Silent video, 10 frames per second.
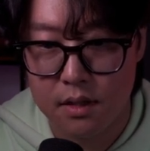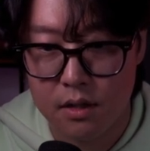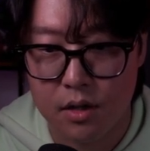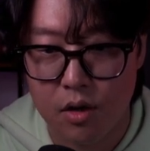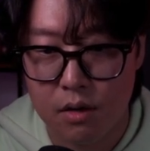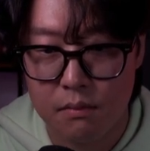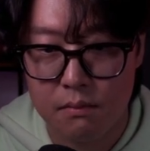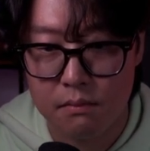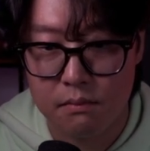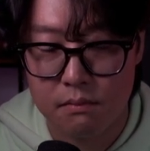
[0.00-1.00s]
or current
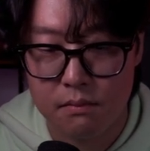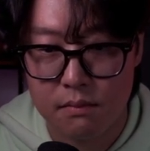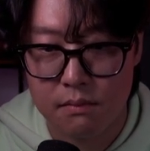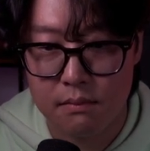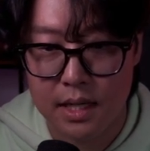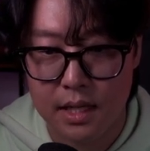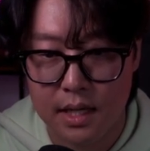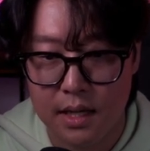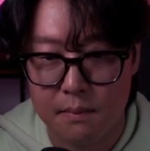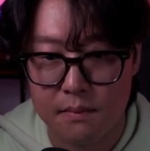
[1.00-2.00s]
mana
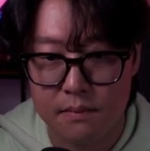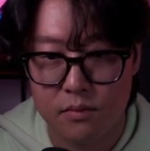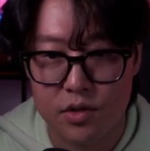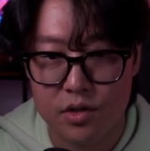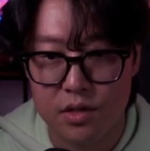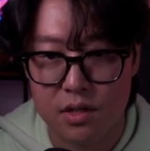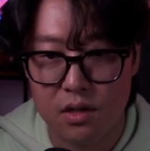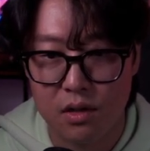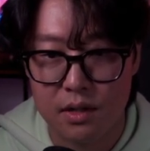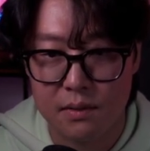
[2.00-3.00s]
cap, which just
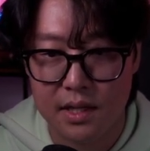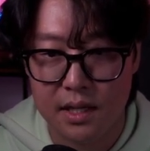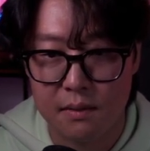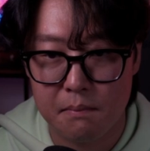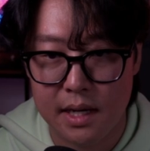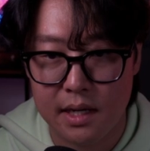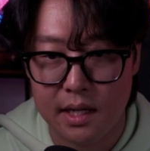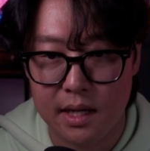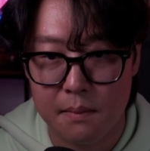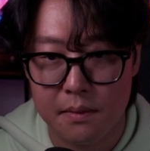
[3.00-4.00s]
call it mana
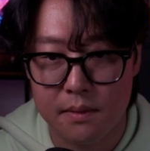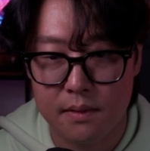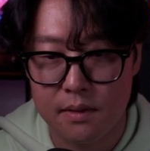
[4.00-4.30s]
cap.